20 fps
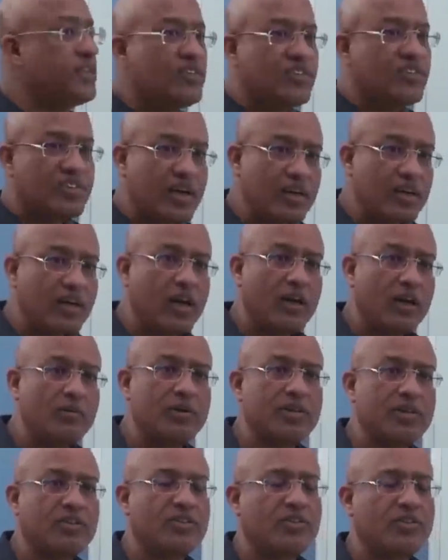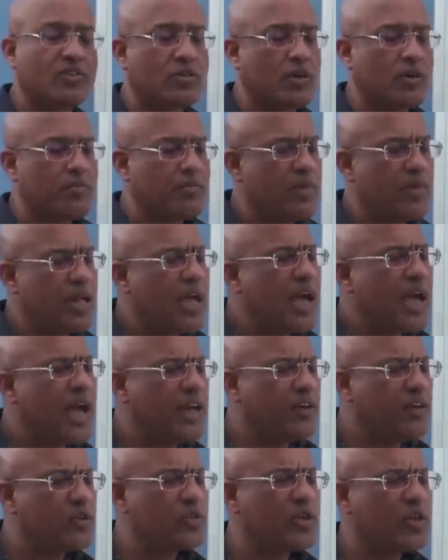in central nervous system
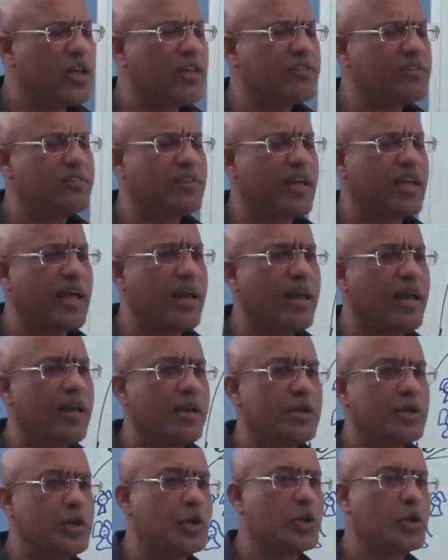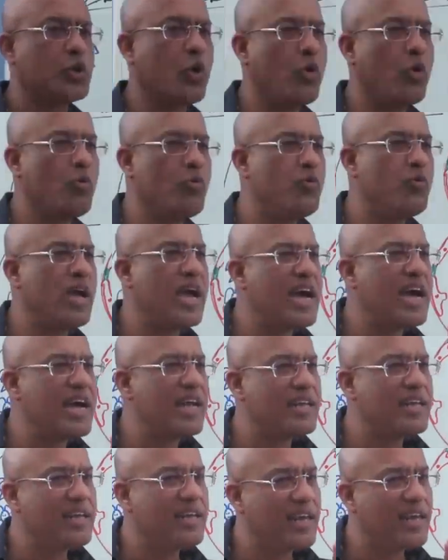endothelial cell show
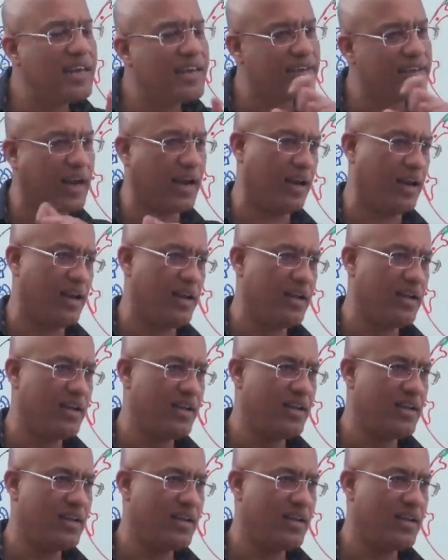very little